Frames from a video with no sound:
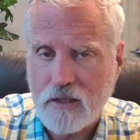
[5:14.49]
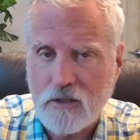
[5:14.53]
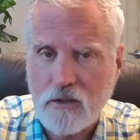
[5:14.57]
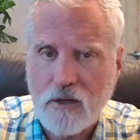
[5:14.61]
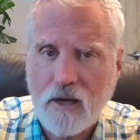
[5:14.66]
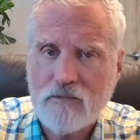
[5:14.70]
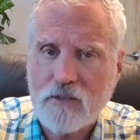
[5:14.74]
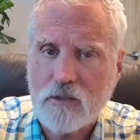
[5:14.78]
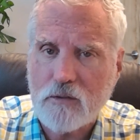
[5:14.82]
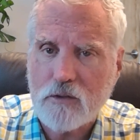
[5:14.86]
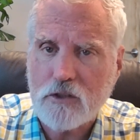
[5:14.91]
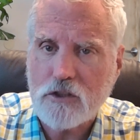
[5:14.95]
You
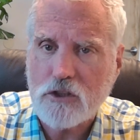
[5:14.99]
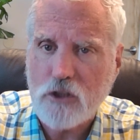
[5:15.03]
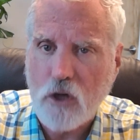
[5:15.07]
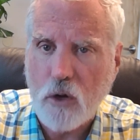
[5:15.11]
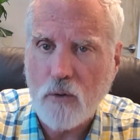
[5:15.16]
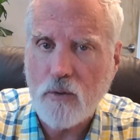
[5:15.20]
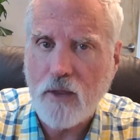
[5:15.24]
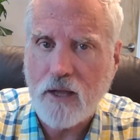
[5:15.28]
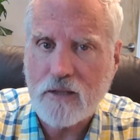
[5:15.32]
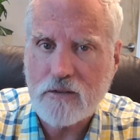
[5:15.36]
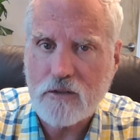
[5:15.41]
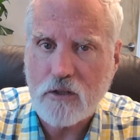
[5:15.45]
have to show
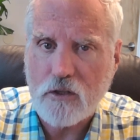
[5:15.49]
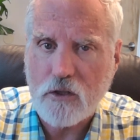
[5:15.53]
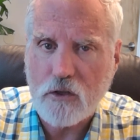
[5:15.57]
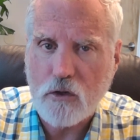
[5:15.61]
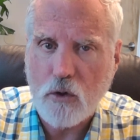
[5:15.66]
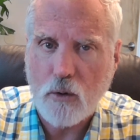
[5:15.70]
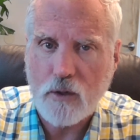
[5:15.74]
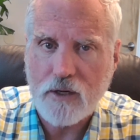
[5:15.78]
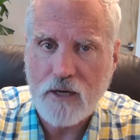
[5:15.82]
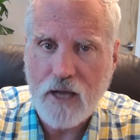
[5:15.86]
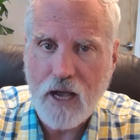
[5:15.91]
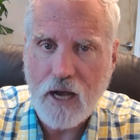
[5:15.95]
that to the
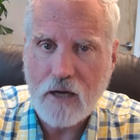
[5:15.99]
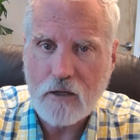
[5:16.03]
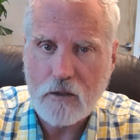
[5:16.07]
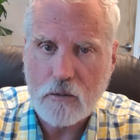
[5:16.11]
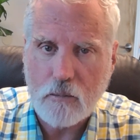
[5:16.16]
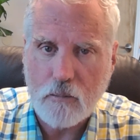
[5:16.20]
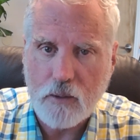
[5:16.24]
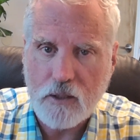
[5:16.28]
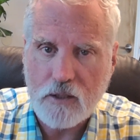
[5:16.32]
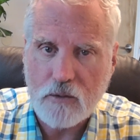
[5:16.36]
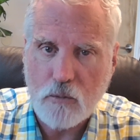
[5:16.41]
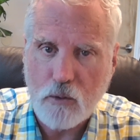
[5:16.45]
court
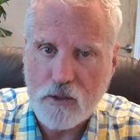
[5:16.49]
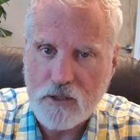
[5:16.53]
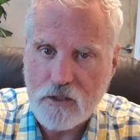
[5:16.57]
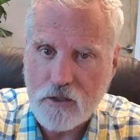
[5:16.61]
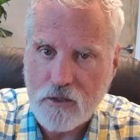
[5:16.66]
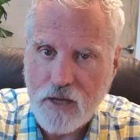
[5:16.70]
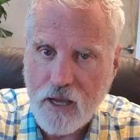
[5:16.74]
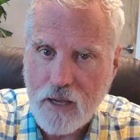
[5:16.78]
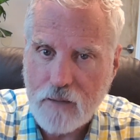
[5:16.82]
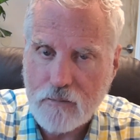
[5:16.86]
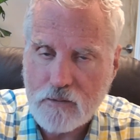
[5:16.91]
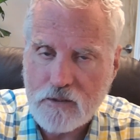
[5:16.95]
equitably when your
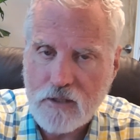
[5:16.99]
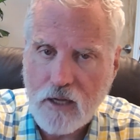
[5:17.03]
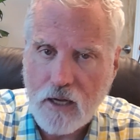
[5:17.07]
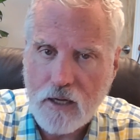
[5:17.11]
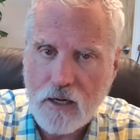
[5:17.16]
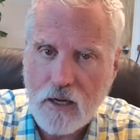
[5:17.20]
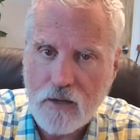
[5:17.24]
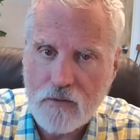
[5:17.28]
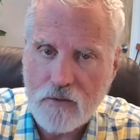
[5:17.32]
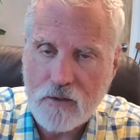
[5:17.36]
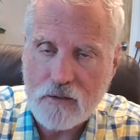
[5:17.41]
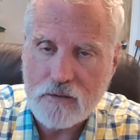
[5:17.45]
name's not
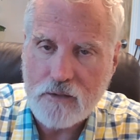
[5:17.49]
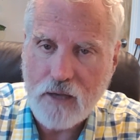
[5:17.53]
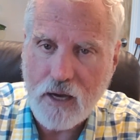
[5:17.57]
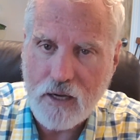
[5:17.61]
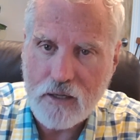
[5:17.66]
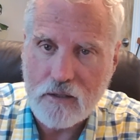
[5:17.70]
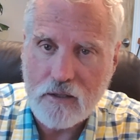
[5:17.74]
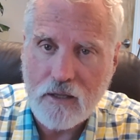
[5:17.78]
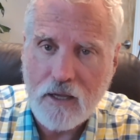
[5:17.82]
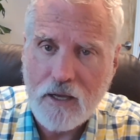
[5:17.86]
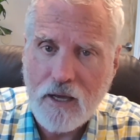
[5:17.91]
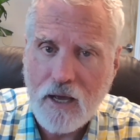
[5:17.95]
on the
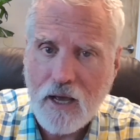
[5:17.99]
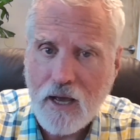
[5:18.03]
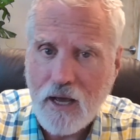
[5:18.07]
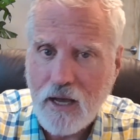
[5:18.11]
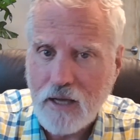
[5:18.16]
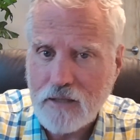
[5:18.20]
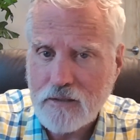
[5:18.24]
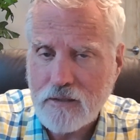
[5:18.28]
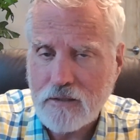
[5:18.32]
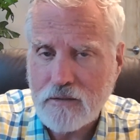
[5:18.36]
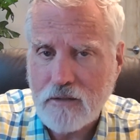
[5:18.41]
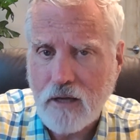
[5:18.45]
title, and
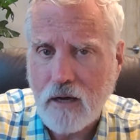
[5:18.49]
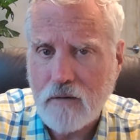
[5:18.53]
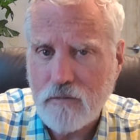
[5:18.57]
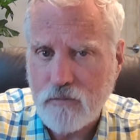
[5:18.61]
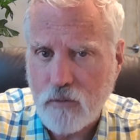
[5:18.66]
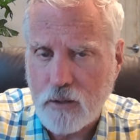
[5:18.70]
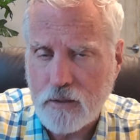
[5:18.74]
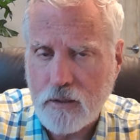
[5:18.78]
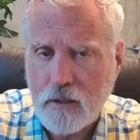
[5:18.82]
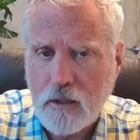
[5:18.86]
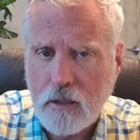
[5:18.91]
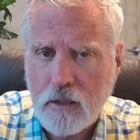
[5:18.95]
it's a tough
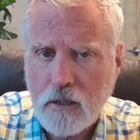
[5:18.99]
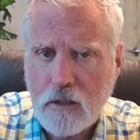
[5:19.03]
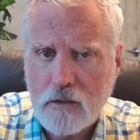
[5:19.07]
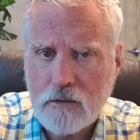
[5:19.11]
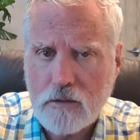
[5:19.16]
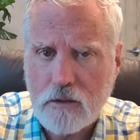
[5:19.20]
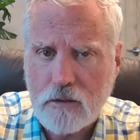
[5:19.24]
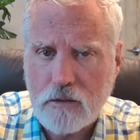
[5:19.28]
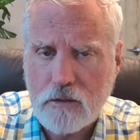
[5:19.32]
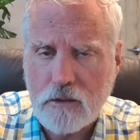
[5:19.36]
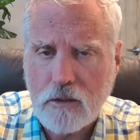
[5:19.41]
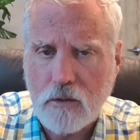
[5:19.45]
one
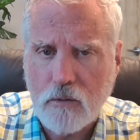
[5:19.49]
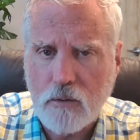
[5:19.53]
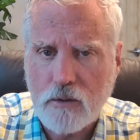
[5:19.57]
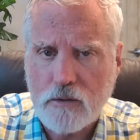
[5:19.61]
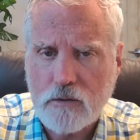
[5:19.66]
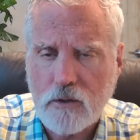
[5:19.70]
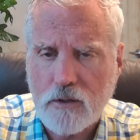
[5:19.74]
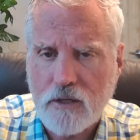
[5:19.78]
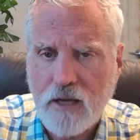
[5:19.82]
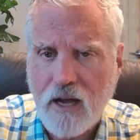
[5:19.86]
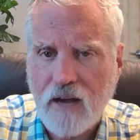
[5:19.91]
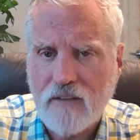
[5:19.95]
to deal with.
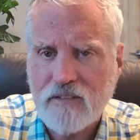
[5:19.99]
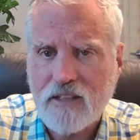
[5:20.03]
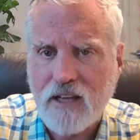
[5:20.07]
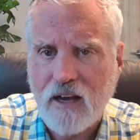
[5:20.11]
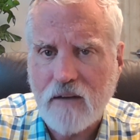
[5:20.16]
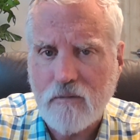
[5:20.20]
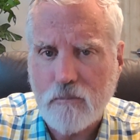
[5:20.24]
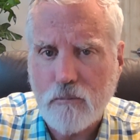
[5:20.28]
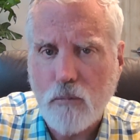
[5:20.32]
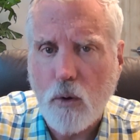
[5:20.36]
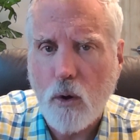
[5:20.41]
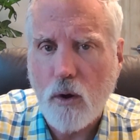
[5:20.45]
So you have to
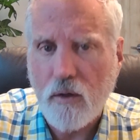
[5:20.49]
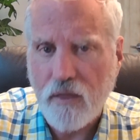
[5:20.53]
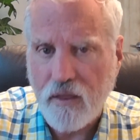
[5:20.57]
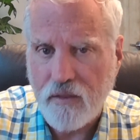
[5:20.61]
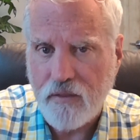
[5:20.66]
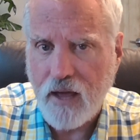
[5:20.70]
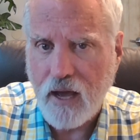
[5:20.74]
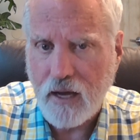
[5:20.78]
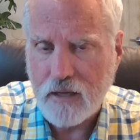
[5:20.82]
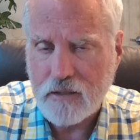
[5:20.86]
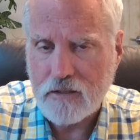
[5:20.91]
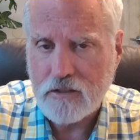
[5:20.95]
have more than
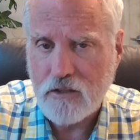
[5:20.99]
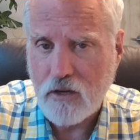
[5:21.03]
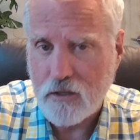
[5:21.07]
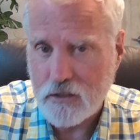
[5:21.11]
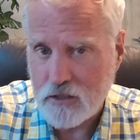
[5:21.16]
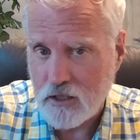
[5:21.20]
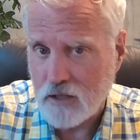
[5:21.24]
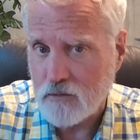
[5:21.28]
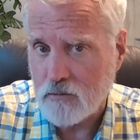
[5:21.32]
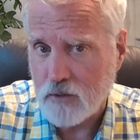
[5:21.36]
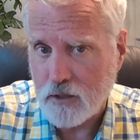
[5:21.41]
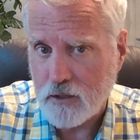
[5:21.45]
that,
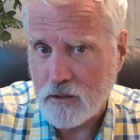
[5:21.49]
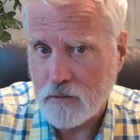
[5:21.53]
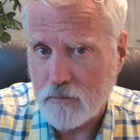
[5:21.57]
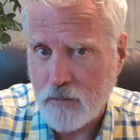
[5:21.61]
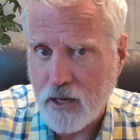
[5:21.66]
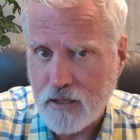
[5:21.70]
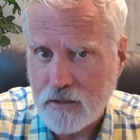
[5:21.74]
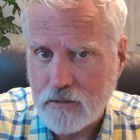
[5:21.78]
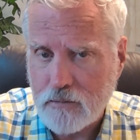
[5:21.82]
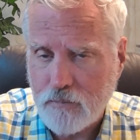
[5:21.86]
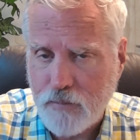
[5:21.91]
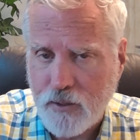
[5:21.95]
generally, in
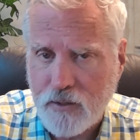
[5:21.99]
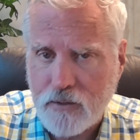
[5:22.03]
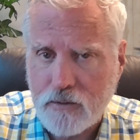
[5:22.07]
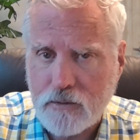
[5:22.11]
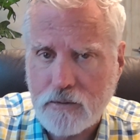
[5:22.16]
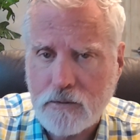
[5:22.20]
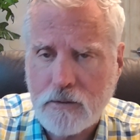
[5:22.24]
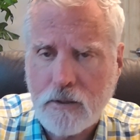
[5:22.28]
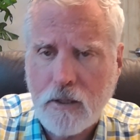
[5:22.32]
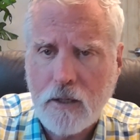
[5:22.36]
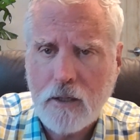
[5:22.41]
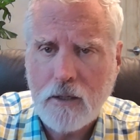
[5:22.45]
my
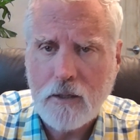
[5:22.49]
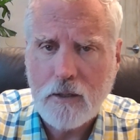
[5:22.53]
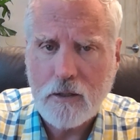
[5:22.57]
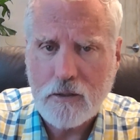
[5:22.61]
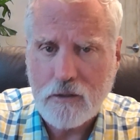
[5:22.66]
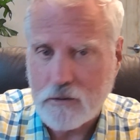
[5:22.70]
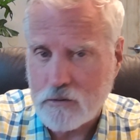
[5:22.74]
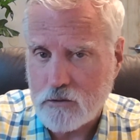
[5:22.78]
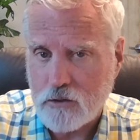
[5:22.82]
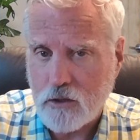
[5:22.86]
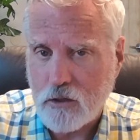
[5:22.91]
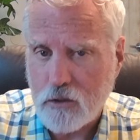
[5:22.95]
experience,
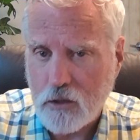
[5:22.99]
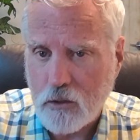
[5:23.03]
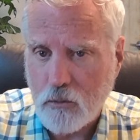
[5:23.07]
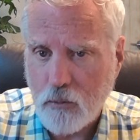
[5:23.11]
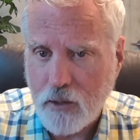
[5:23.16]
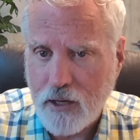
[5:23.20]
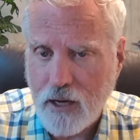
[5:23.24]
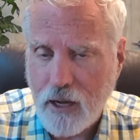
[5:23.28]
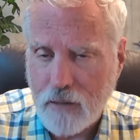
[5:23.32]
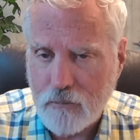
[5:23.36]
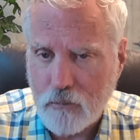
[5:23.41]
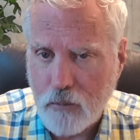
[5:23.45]
because certainly
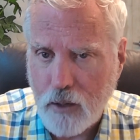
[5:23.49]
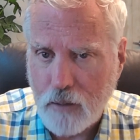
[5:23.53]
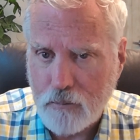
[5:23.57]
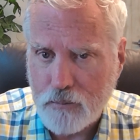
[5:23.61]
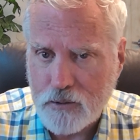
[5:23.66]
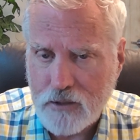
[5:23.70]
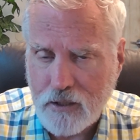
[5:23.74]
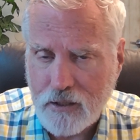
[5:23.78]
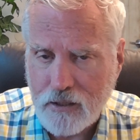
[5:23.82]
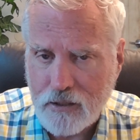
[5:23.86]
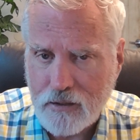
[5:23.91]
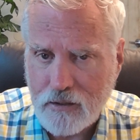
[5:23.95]
when I'm
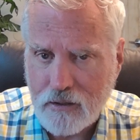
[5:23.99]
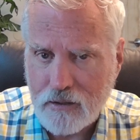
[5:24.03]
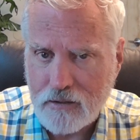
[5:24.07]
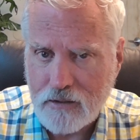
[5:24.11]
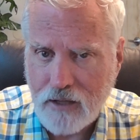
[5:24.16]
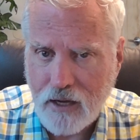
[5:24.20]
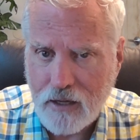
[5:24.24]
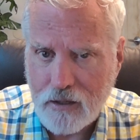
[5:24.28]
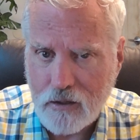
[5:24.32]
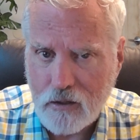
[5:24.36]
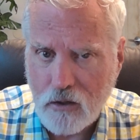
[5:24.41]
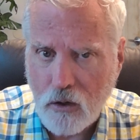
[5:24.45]
representing the
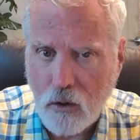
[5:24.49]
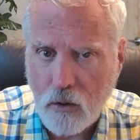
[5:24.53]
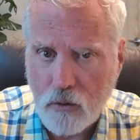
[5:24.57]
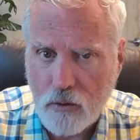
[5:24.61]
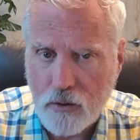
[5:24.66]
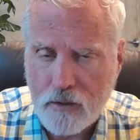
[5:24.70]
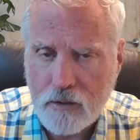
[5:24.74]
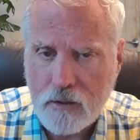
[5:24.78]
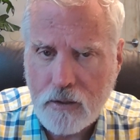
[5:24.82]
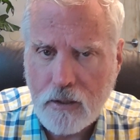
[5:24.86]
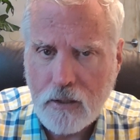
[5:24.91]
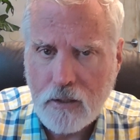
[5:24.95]
title
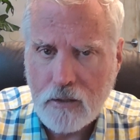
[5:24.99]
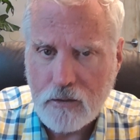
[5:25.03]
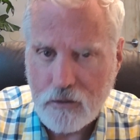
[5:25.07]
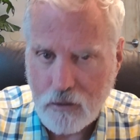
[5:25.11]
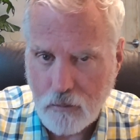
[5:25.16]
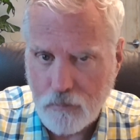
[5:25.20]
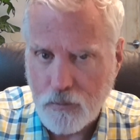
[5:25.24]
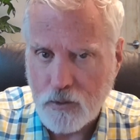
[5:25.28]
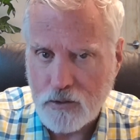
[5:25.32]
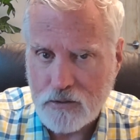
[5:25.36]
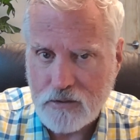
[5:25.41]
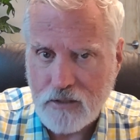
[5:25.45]
holder, the
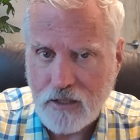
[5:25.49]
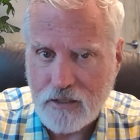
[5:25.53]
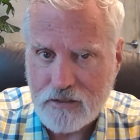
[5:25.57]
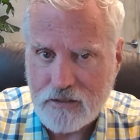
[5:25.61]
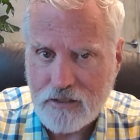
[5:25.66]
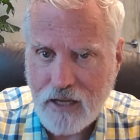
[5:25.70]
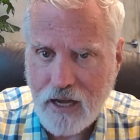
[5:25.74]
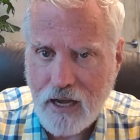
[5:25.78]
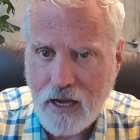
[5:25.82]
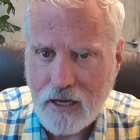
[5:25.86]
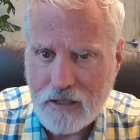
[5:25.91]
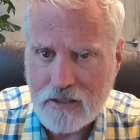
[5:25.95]
person that's
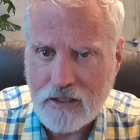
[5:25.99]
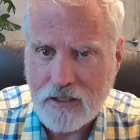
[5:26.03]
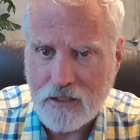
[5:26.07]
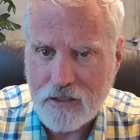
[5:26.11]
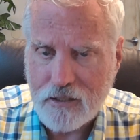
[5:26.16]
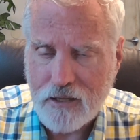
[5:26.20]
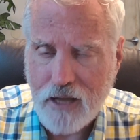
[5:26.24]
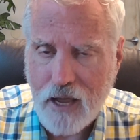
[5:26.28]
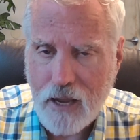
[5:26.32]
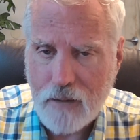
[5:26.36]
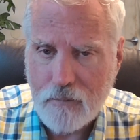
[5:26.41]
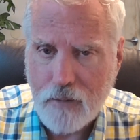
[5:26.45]
actually
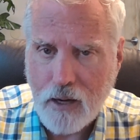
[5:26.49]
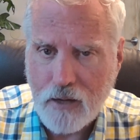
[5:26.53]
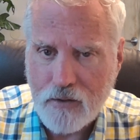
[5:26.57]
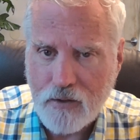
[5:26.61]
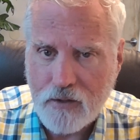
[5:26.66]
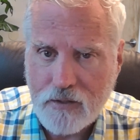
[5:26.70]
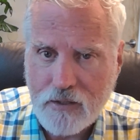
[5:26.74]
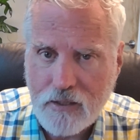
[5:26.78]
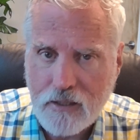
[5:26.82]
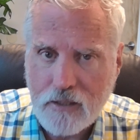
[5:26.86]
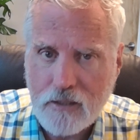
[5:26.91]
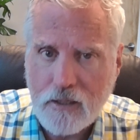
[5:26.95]
name on the
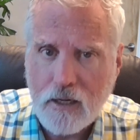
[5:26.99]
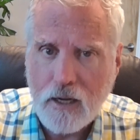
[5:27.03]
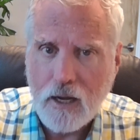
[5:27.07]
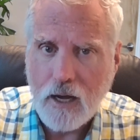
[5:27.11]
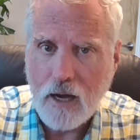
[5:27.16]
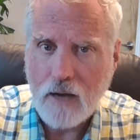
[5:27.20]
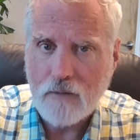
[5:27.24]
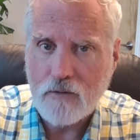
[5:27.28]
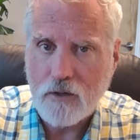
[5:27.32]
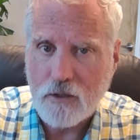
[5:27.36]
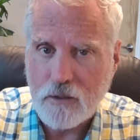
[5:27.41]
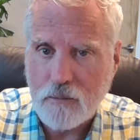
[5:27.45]
deed,
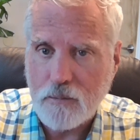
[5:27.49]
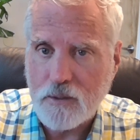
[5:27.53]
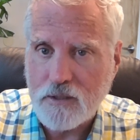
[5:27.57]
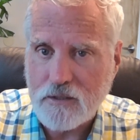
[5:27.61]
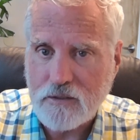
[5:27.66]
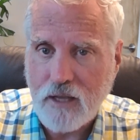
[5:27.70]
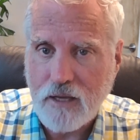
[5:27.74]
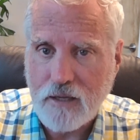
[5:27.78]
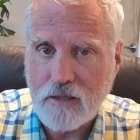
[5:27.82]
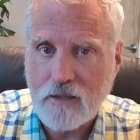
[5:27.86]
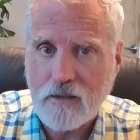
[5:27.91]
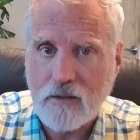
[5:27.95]
I'm going to be
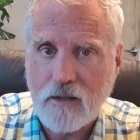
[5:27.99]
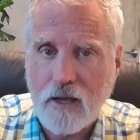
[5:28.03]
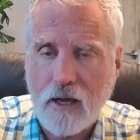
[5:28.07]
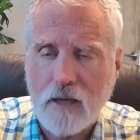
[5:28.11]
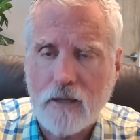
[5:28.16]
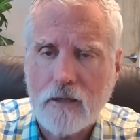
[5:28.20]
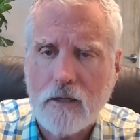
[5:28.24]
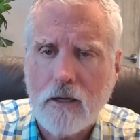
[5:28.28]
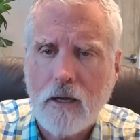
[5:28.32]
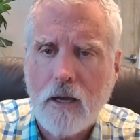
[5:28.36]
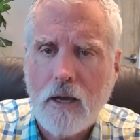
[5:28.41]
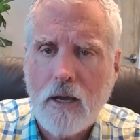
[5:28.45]
stating that.